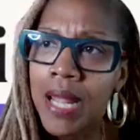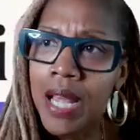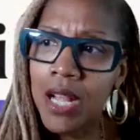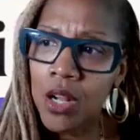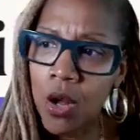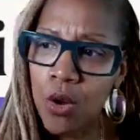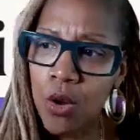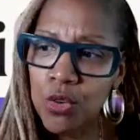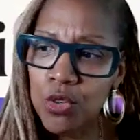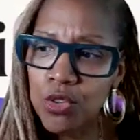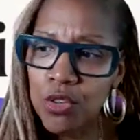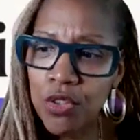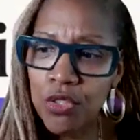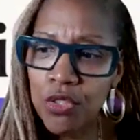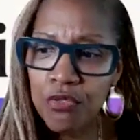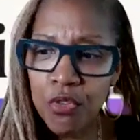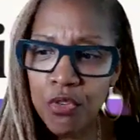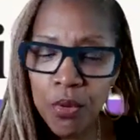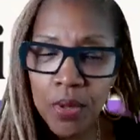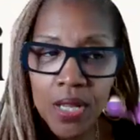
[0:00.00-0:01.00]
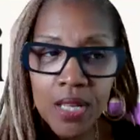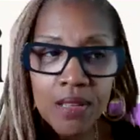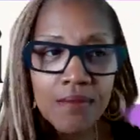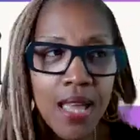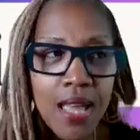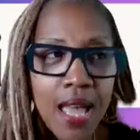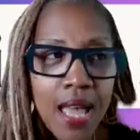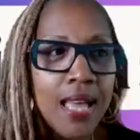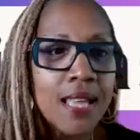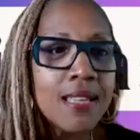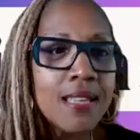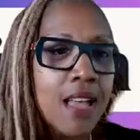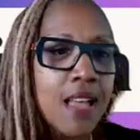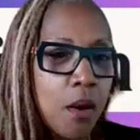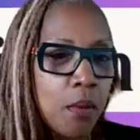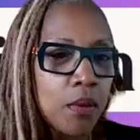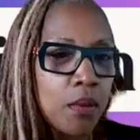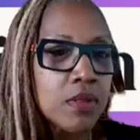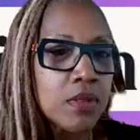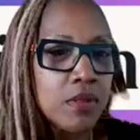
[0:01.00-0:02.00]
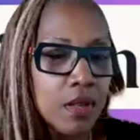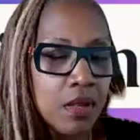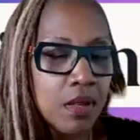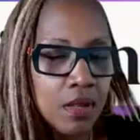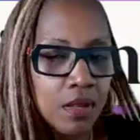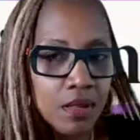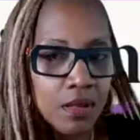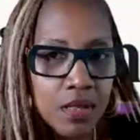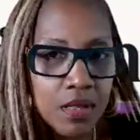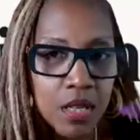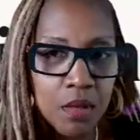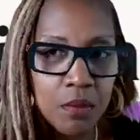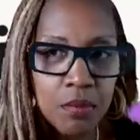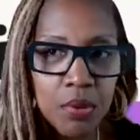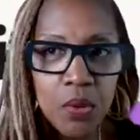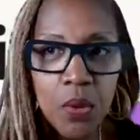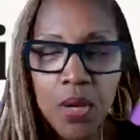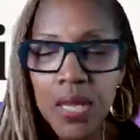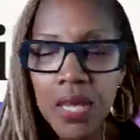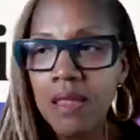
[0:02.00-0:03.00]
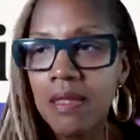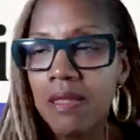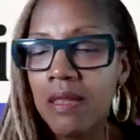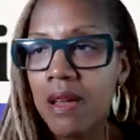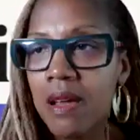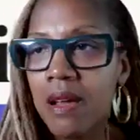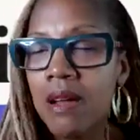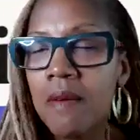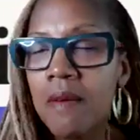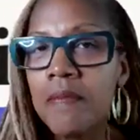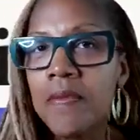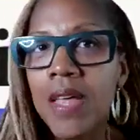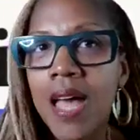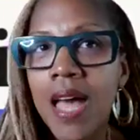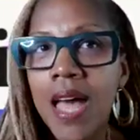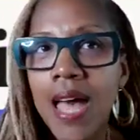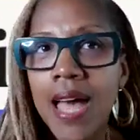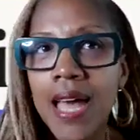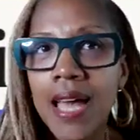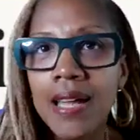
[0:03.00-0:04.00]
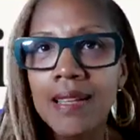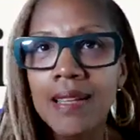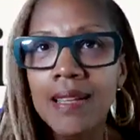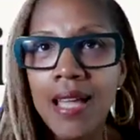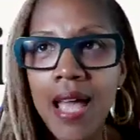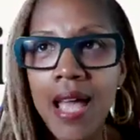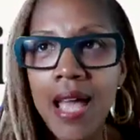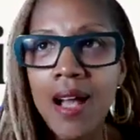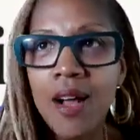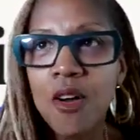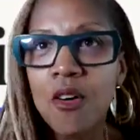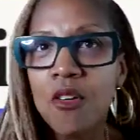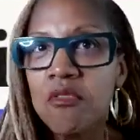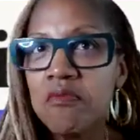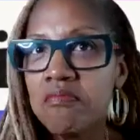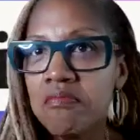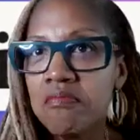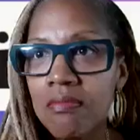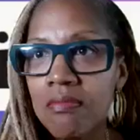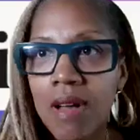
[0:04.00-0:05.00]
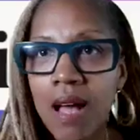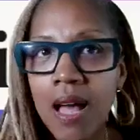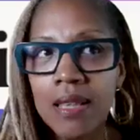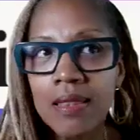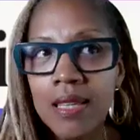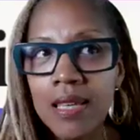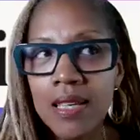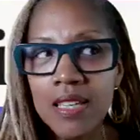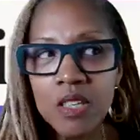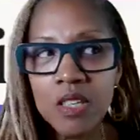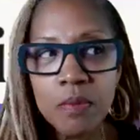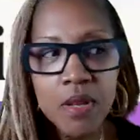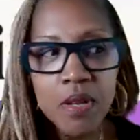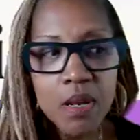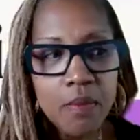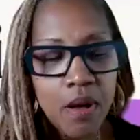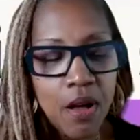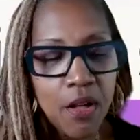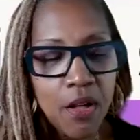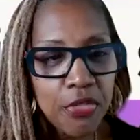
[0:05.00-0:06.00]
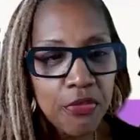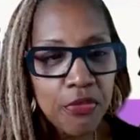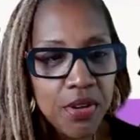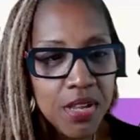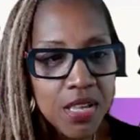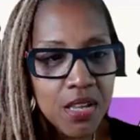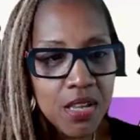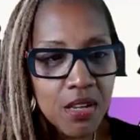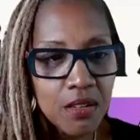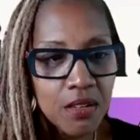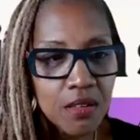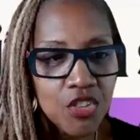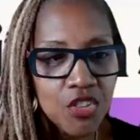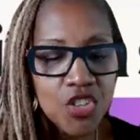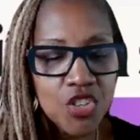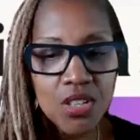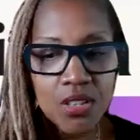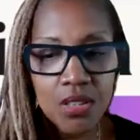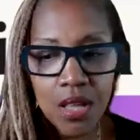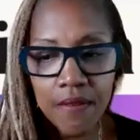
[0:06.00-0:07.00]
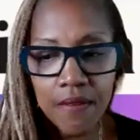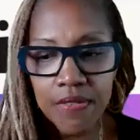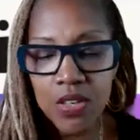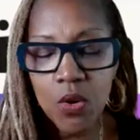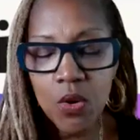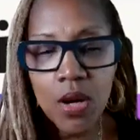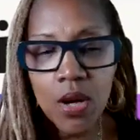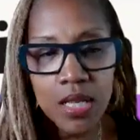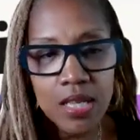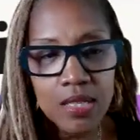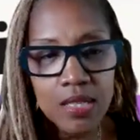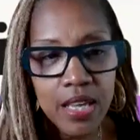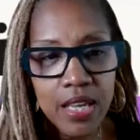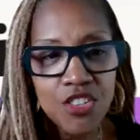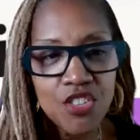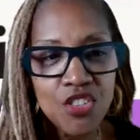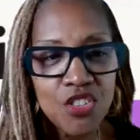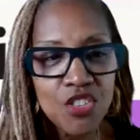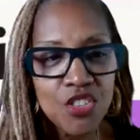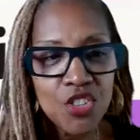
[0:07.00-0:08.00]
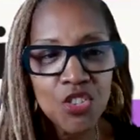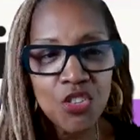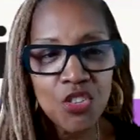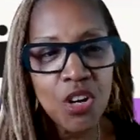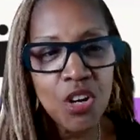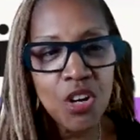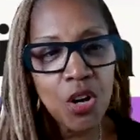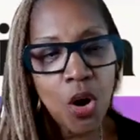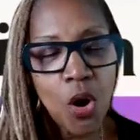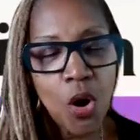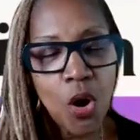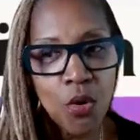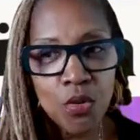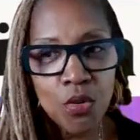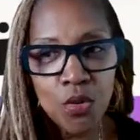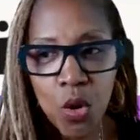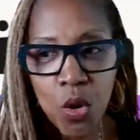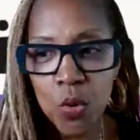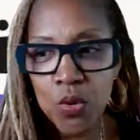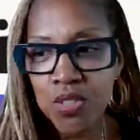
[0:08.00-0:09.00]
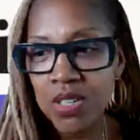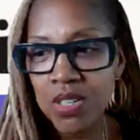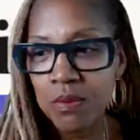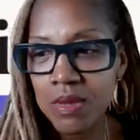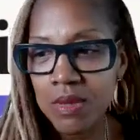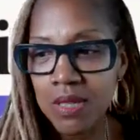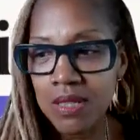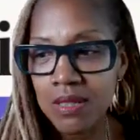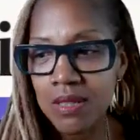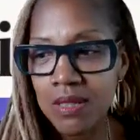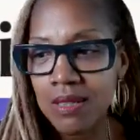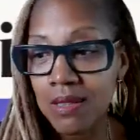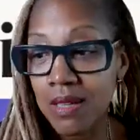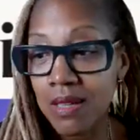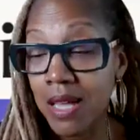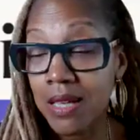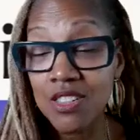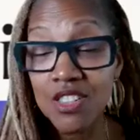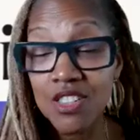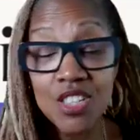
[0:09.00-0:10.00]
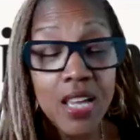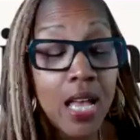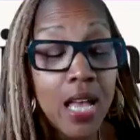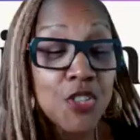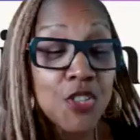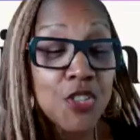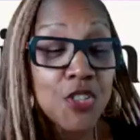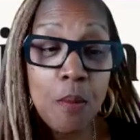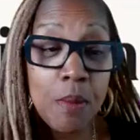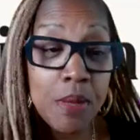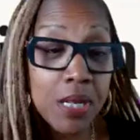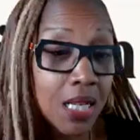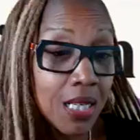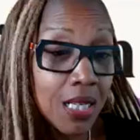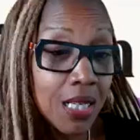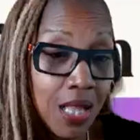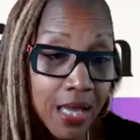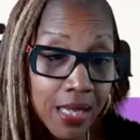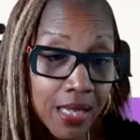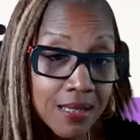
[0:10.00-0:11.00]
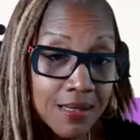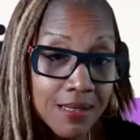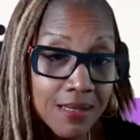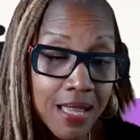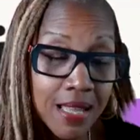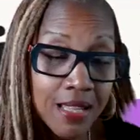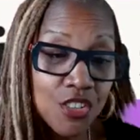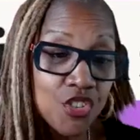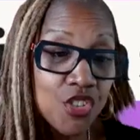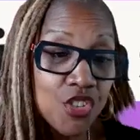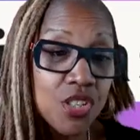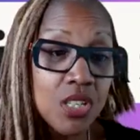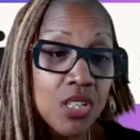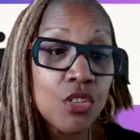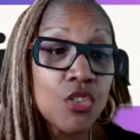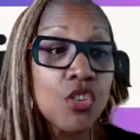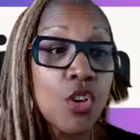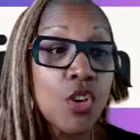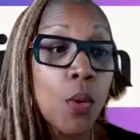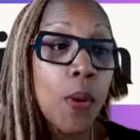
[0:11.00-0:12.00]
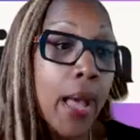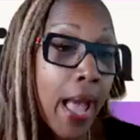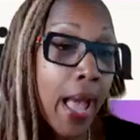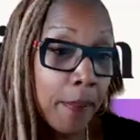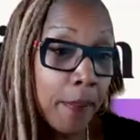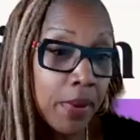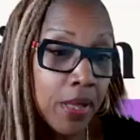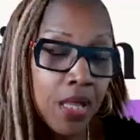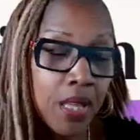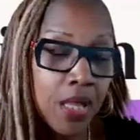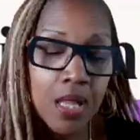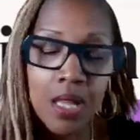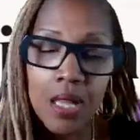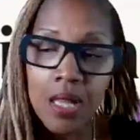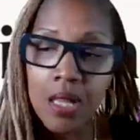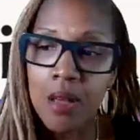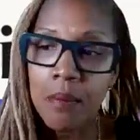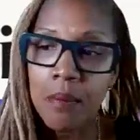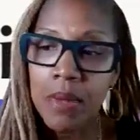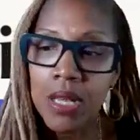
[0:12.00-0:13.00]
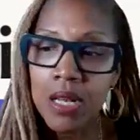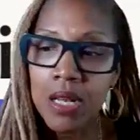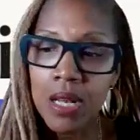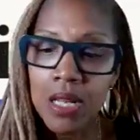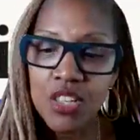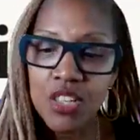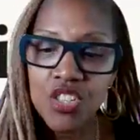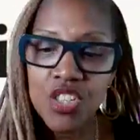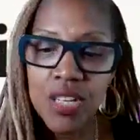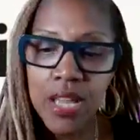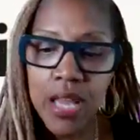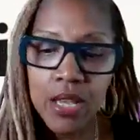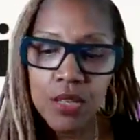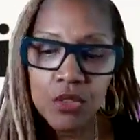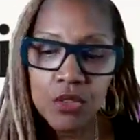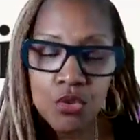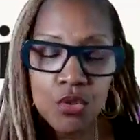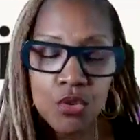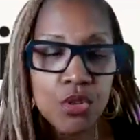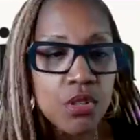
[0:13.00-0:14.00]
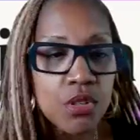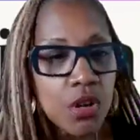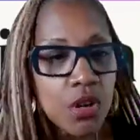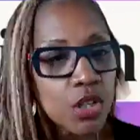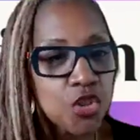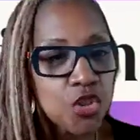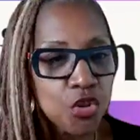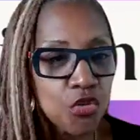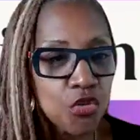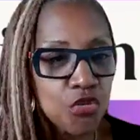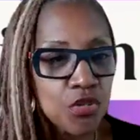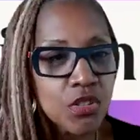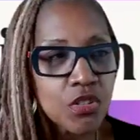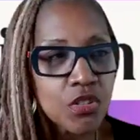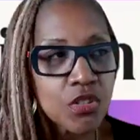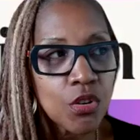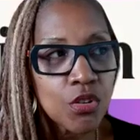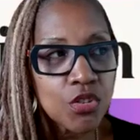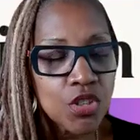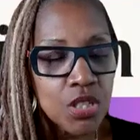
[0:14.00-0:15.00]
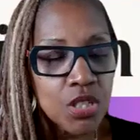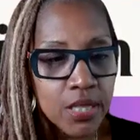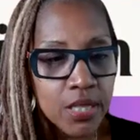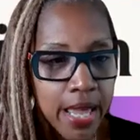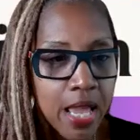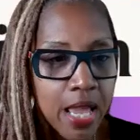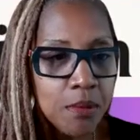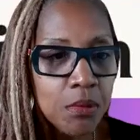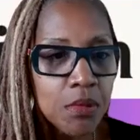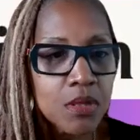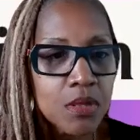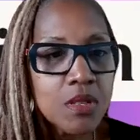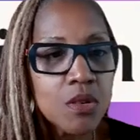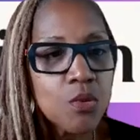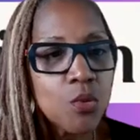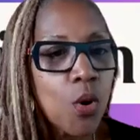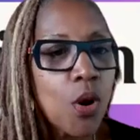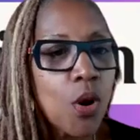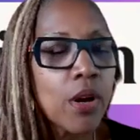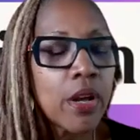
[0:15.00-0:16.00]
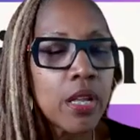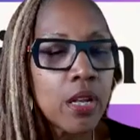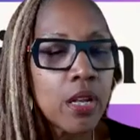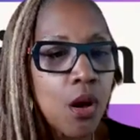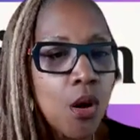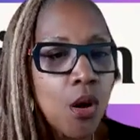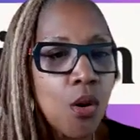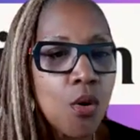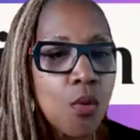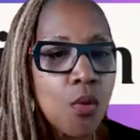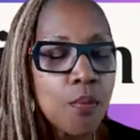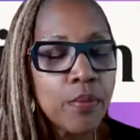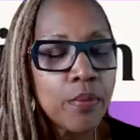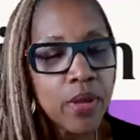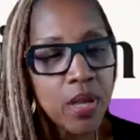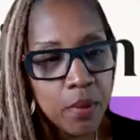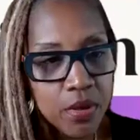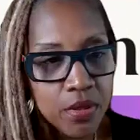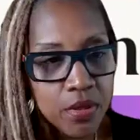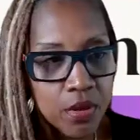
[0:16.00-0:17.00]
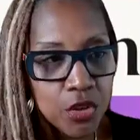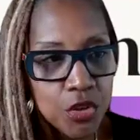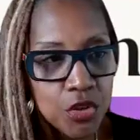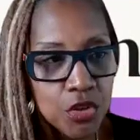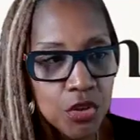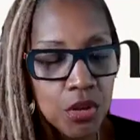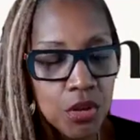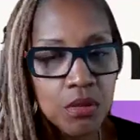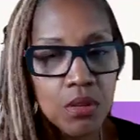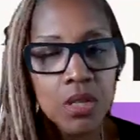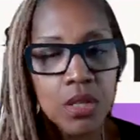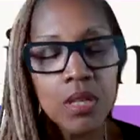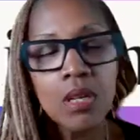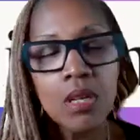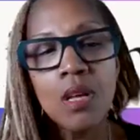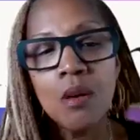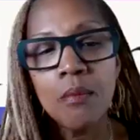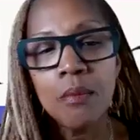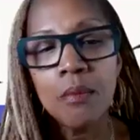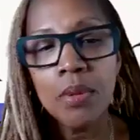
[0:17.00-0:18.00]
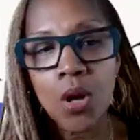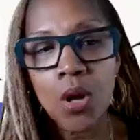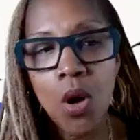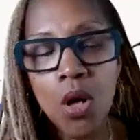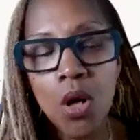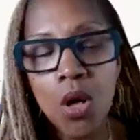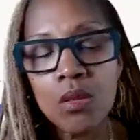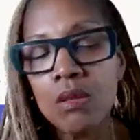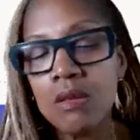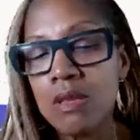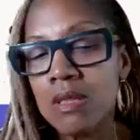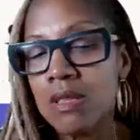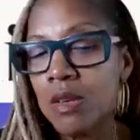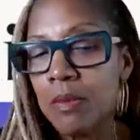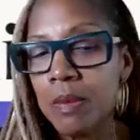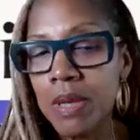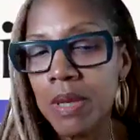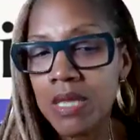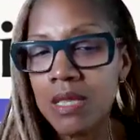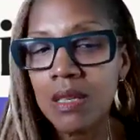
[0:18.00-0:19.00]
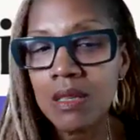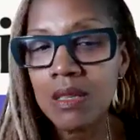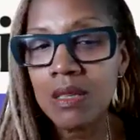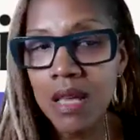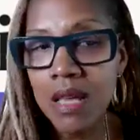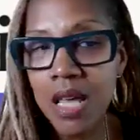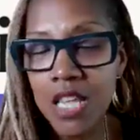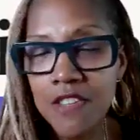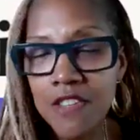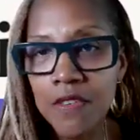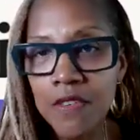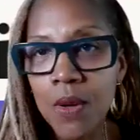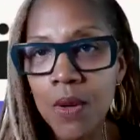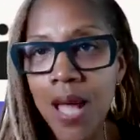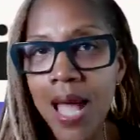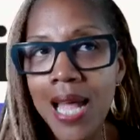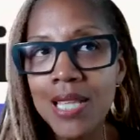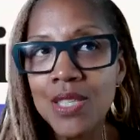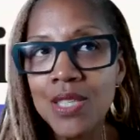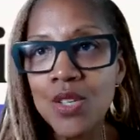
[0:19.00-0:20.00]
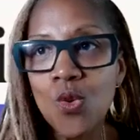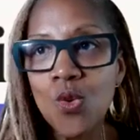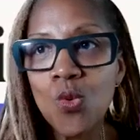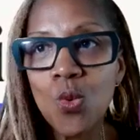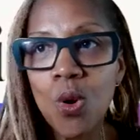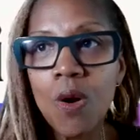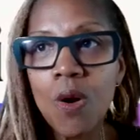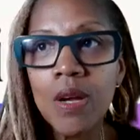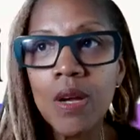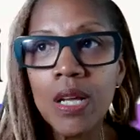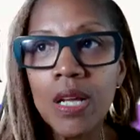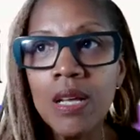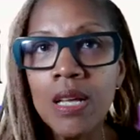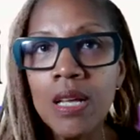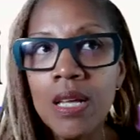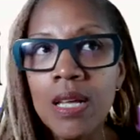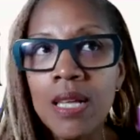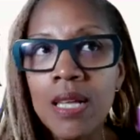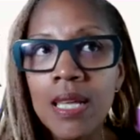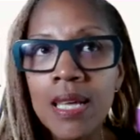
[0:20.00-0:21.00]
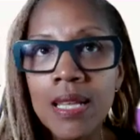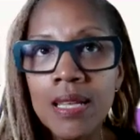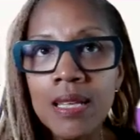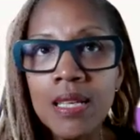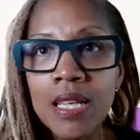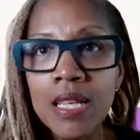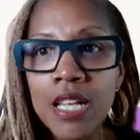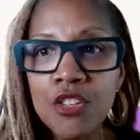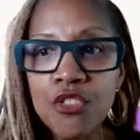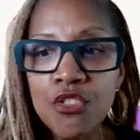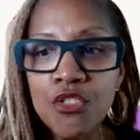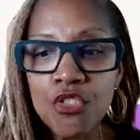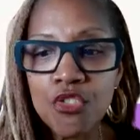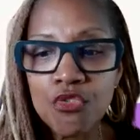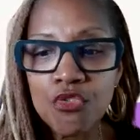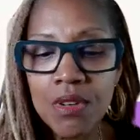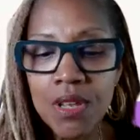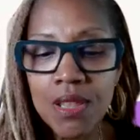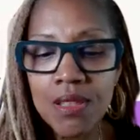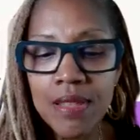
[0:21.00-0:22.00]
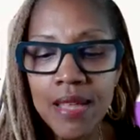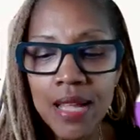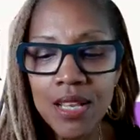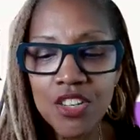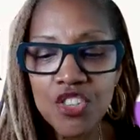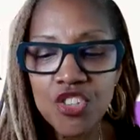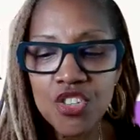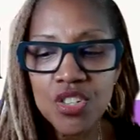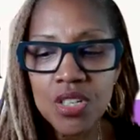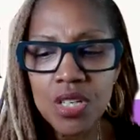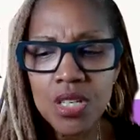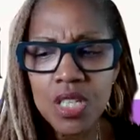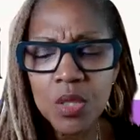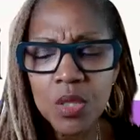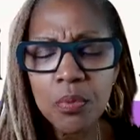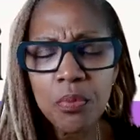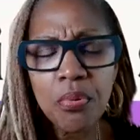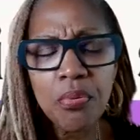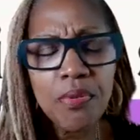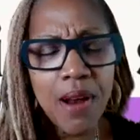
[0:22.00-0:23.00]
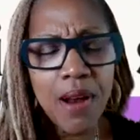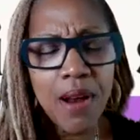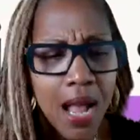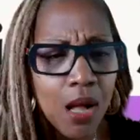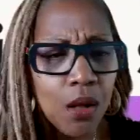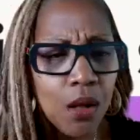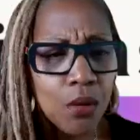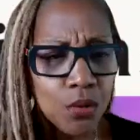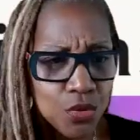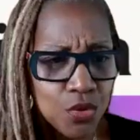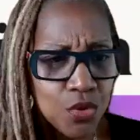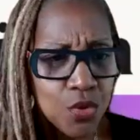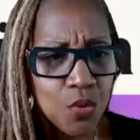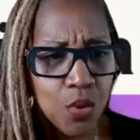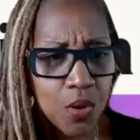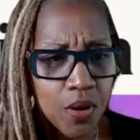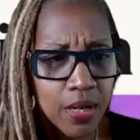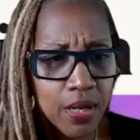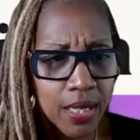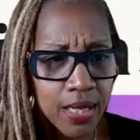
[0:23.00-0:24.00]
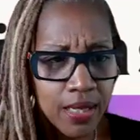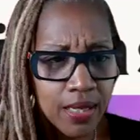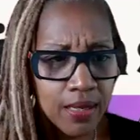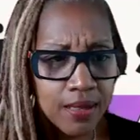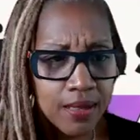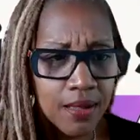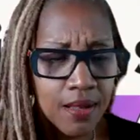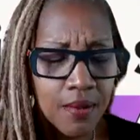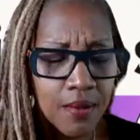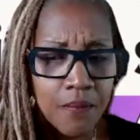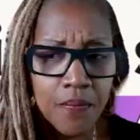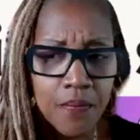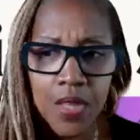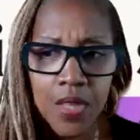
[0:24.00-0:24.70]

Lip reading: but I coached her through it as I was the employee there. And now I think it's been about 3 years. She left the organization. She started her own coaching business, and she has so many clients, and she is so happy because she has two young children. So she's able to work at home, be with her children, but also still be successful and to work in an industry that she is proud to work in.